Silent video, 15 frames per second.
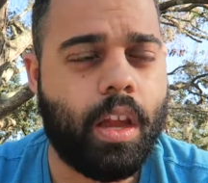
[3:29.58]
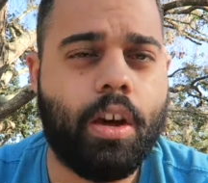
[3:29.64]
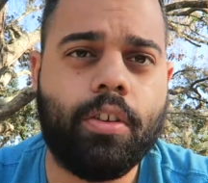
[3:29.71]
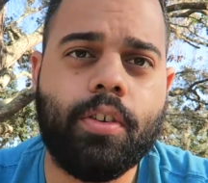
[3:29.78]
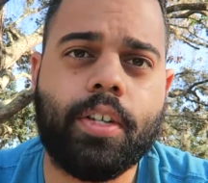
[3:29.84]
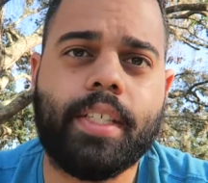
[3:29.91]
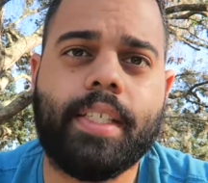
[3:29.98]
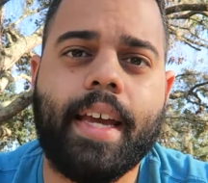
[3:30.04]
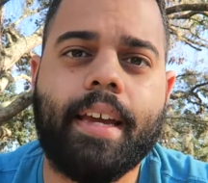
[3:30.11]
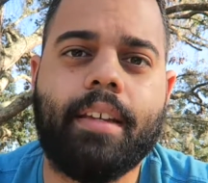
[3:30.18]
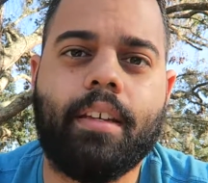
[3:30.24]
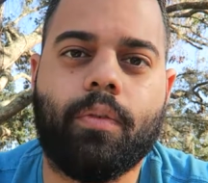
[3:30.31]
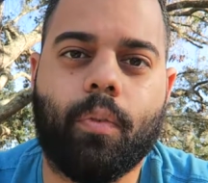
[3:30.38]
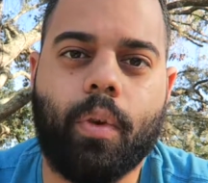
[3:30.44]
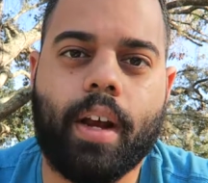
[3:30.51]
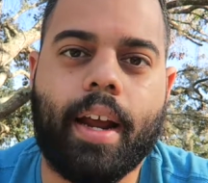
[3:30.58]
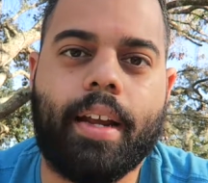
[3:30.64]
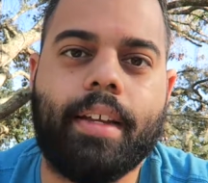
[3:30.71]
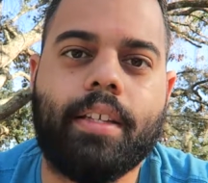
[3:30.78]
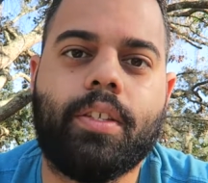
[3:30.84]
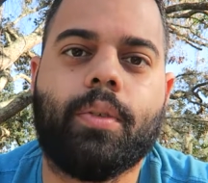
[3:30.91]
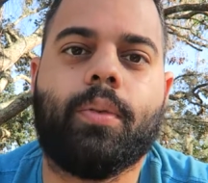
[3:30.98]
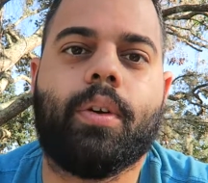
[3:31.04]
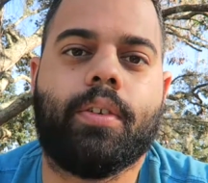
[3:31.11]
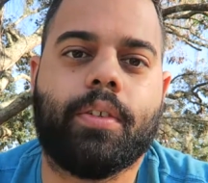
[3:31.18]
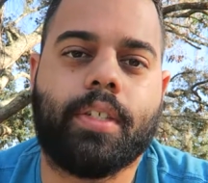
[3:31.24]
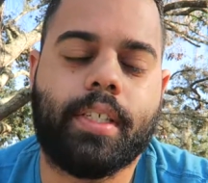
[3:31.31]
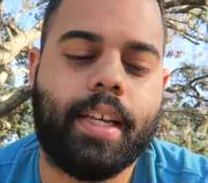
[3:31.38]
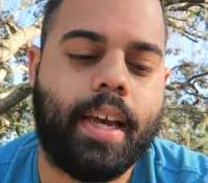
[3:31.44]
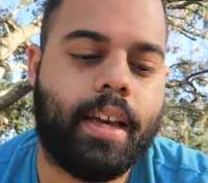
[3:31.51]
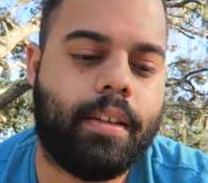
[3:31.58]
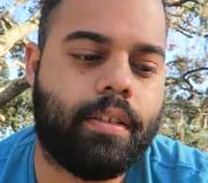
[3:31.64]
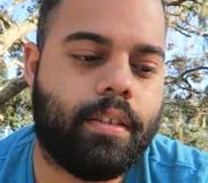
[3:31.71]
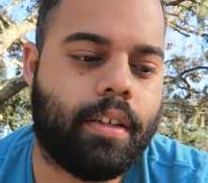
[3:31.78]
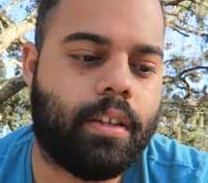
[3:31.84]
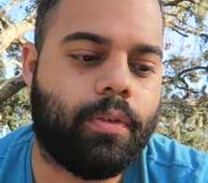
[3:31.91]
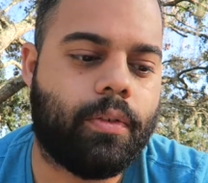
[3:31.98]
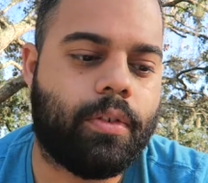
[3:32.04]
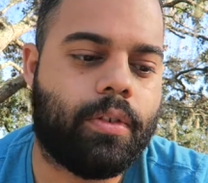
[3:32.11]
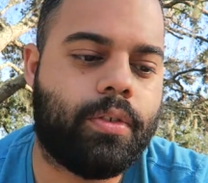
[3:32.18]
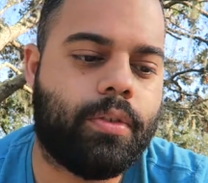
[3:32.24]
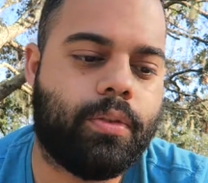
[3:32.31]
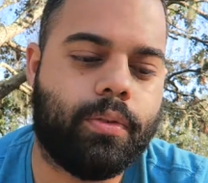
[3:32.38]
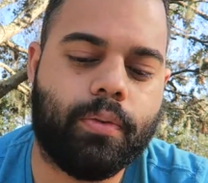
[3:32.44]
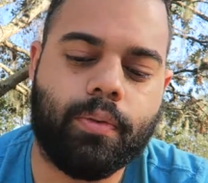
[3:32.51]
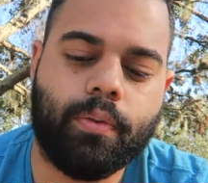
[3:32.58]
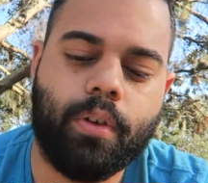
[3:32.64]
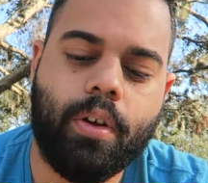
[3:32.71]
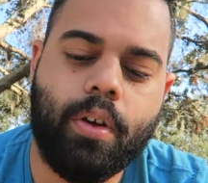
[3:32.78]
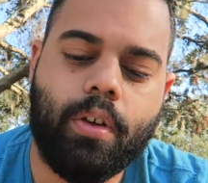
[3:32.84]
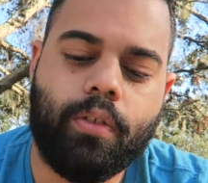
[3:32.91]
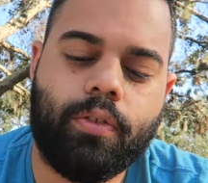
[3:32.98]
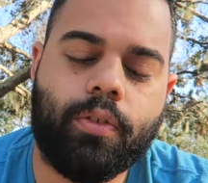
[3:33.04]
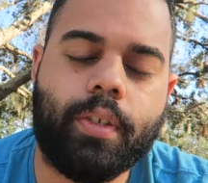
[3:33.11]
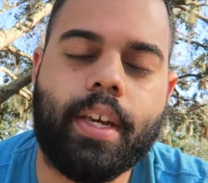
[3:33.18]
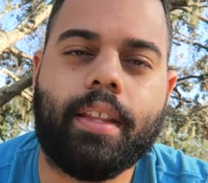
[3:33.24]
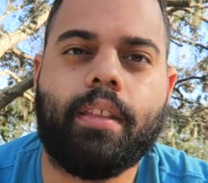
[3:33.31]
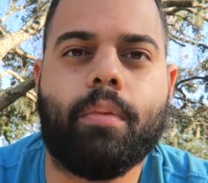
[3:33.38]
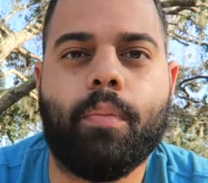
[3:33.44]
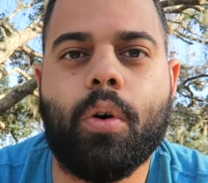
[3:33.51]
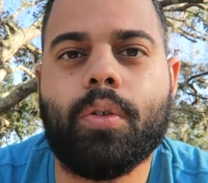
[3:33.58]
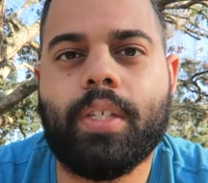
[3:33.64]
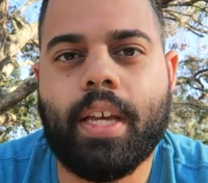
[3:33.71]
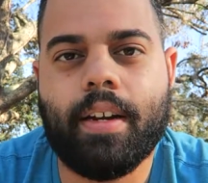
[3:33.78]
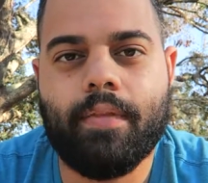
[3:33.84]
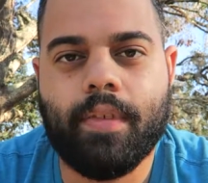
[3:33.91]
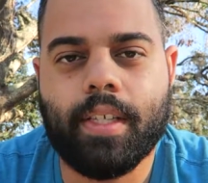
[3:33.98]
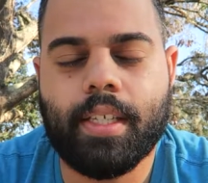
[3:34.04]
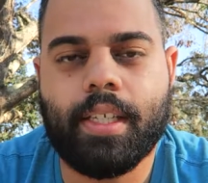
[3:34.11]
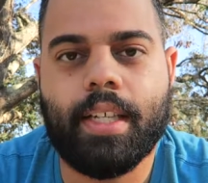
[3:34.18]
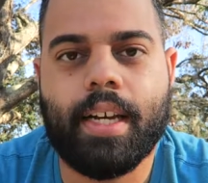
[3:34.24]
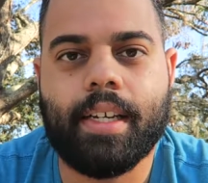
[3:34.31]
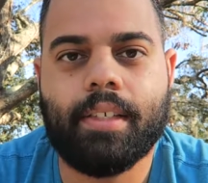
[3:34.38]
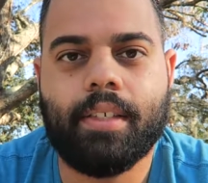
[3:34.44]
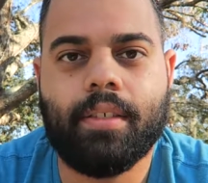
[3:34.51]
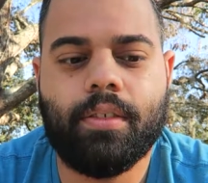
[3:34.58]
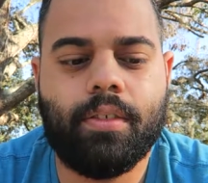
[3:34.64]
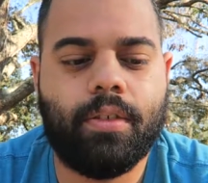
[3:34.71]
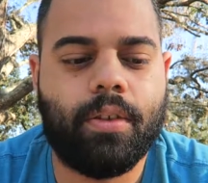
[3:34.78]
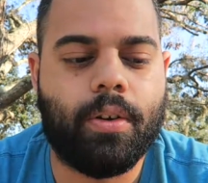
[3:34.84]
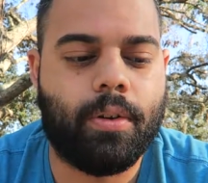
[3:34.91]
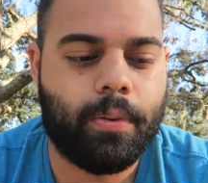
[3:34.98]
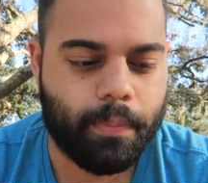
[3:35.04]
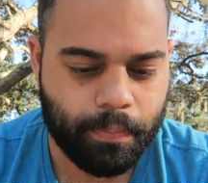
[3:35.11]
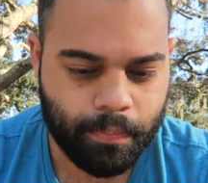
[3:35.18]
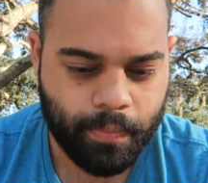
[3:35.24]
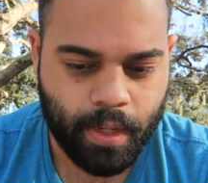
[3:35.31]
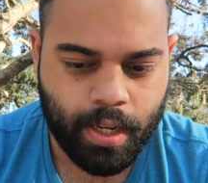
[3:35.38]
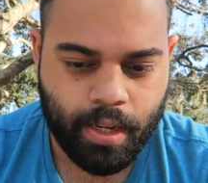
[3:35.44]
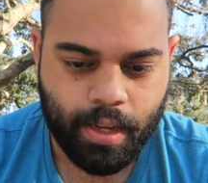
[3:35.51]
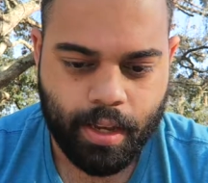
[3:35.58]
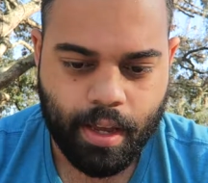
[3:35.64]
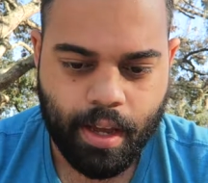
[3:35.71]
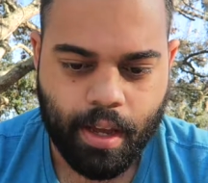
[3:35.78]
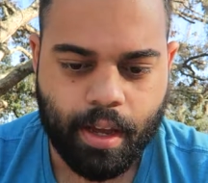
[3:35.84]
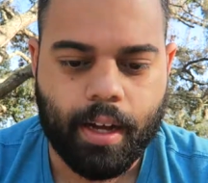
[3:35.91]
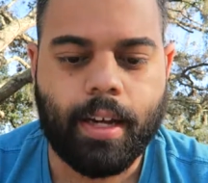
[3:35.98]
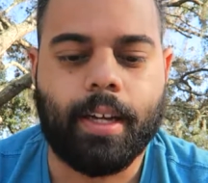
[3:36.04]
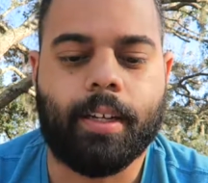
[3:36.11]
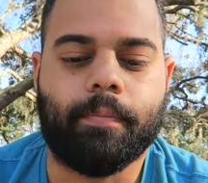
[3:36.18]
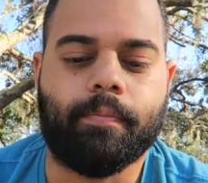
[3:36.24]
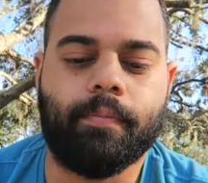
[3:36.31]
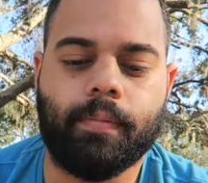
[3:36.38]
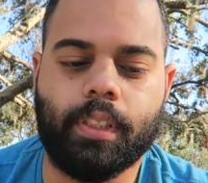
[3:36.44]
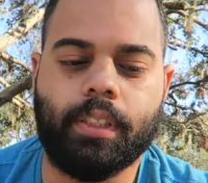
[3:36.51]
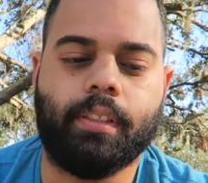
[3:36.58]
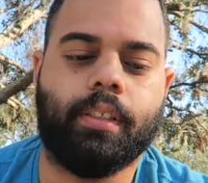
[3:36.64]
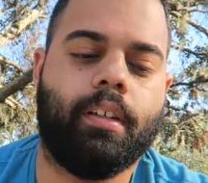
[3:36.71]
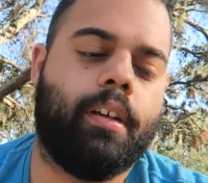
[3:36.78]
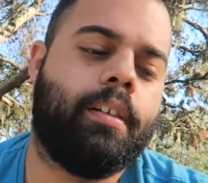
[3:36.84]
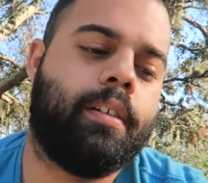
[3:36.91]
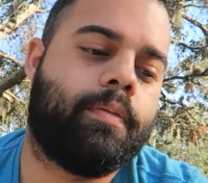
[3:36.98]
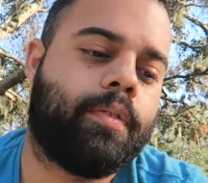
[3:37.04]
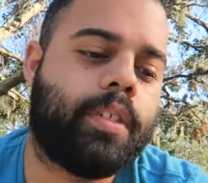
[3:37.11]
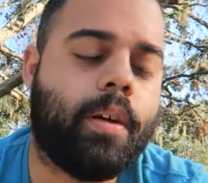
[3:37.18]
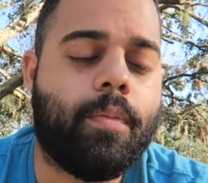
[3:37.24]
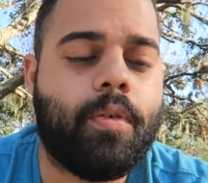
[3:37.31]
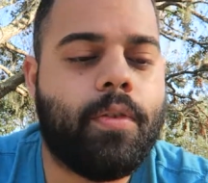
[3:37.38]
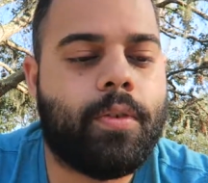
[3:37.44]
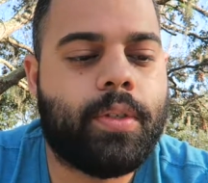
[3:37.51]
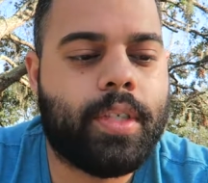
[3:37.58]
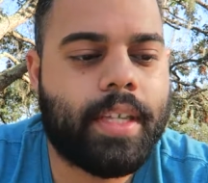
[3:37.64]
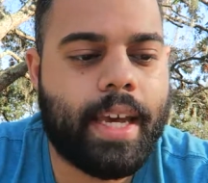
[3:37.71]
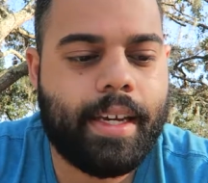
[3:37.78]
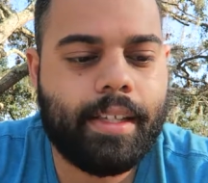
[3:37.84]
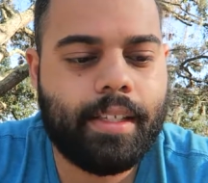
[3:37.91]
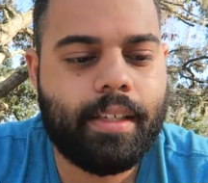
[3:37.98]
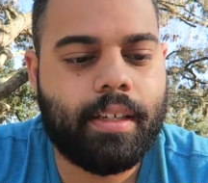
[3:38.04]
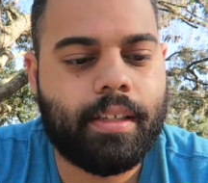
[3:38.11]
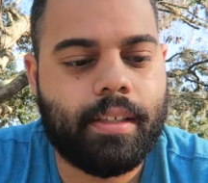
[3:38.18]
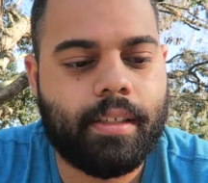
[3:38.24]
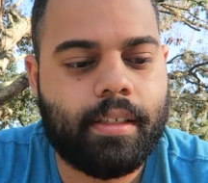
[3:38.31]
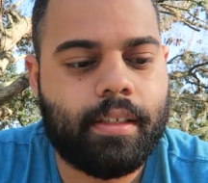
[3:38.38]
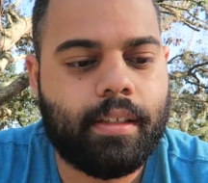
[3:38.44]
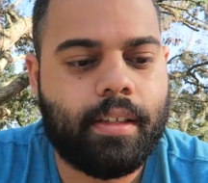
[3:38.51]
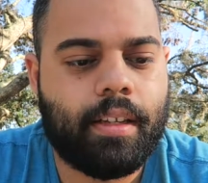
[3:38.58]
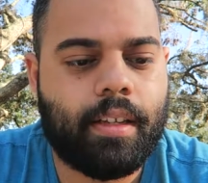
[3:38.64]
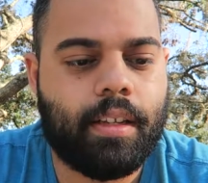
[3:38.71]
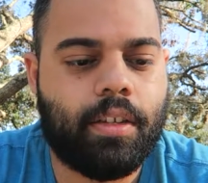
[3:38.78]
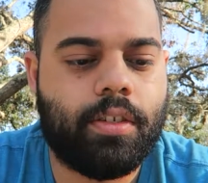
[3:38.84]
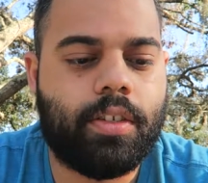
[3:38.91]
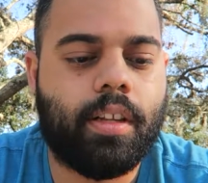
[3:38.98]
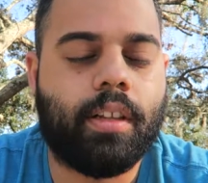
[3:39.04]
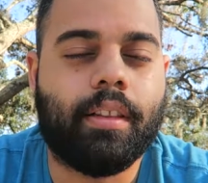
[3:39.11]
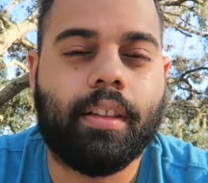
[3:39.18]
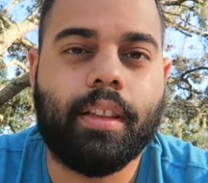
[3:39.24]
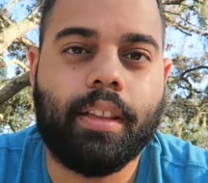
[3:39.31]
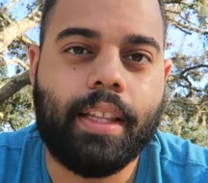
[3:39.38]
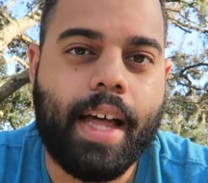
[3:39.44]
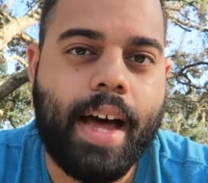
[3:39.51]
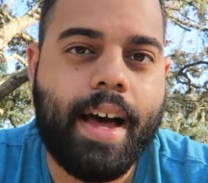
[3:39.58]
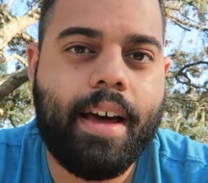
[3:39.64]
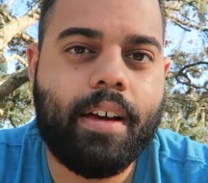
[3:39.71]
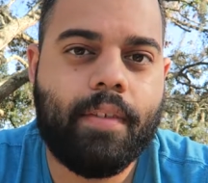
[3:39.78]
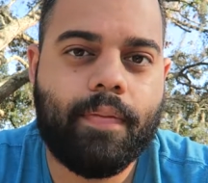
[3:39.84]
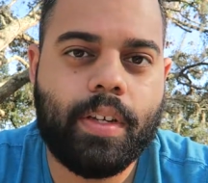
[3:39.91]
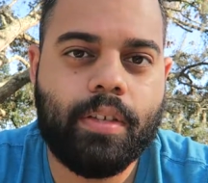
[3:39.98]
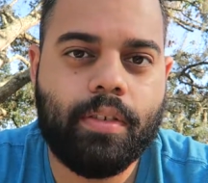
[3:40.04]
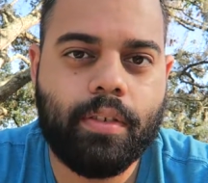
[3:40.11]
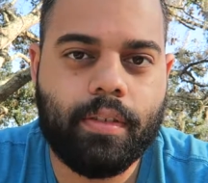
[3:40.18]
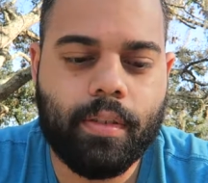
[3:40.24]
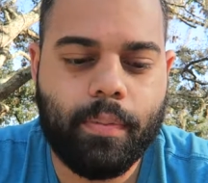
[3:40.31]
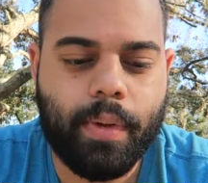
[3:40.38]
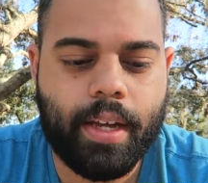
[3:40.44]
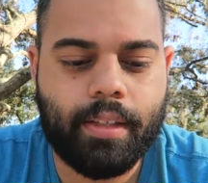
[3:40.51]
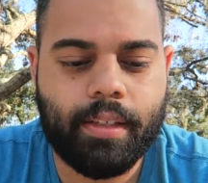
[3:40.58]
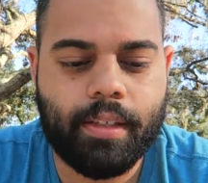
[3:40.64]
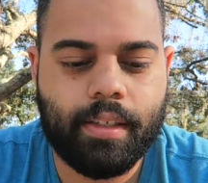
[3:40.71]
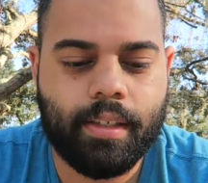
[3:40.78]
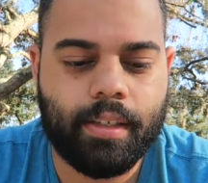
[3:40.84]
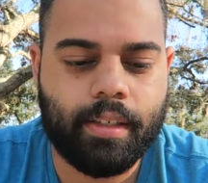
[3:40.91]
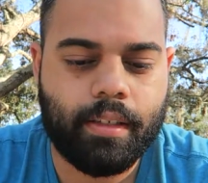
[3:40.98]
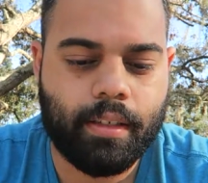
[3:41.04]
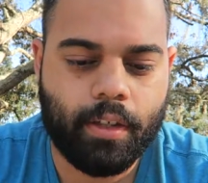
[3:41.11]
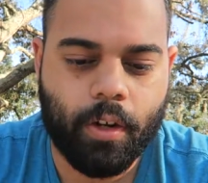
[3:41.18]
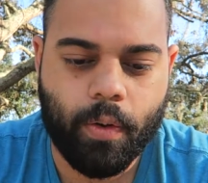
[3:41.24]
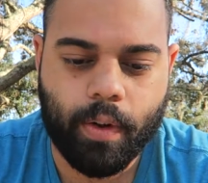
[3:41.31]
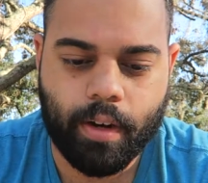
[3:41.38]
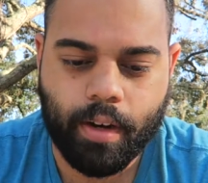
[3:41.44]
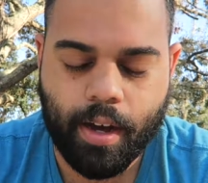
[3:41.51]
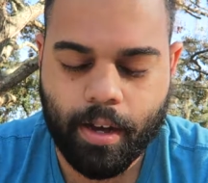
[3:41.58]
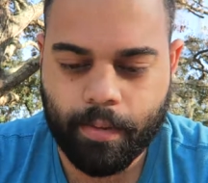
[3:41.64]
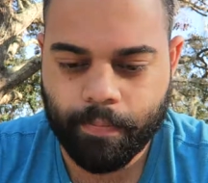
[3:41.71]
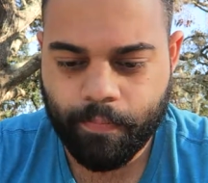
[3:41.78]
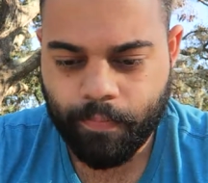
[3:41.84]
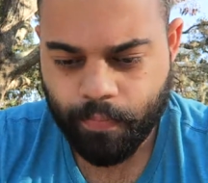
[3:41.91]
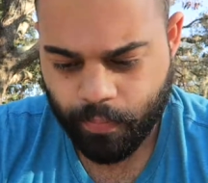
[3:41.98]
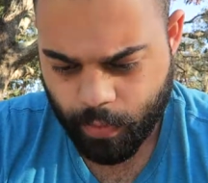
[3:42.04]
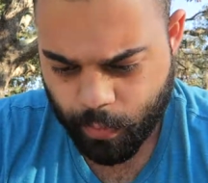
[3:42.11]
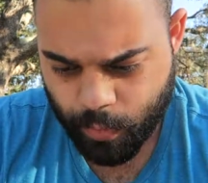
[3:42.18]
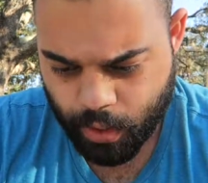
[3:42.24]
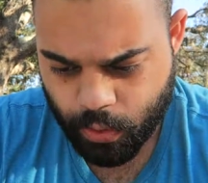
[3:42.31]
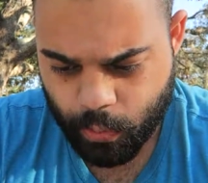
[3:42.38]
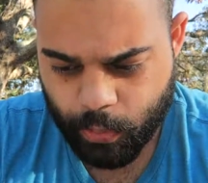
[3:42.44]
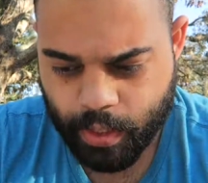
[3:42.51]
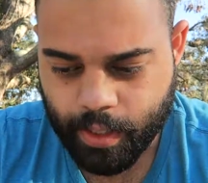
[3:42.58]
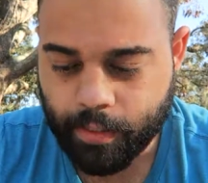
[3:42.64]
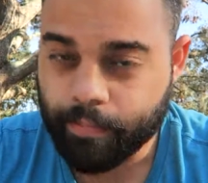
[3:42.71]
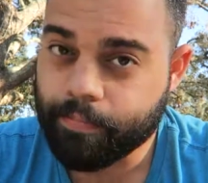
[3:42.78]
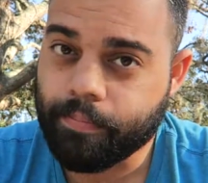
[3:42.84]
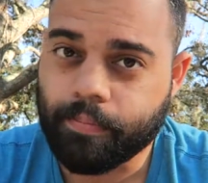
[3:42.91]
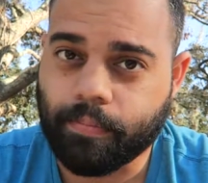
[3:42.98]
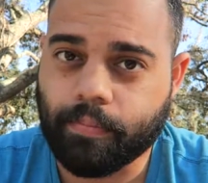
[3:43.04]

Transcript: understanding what I need to understand in order to get the most out of this class. So some of those case studies, there's a lot of interdependency going on between